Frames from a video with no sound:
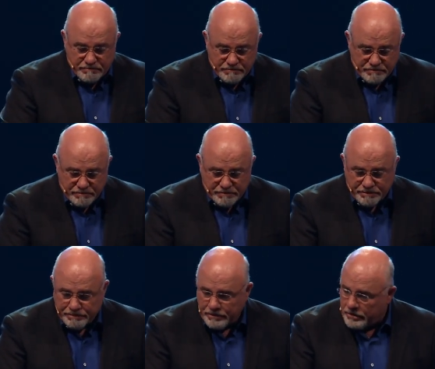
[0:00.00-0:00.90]

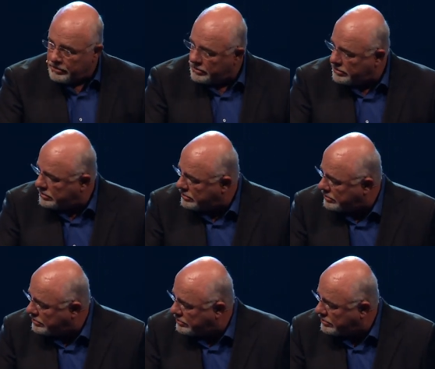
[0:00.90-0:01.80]

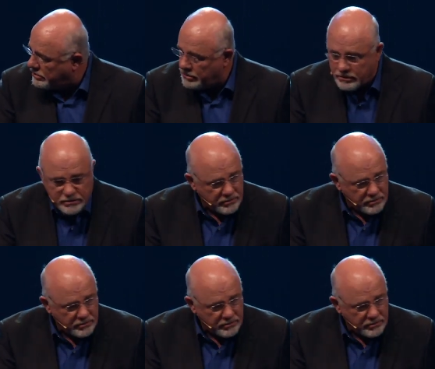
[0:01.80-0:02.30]
(silence)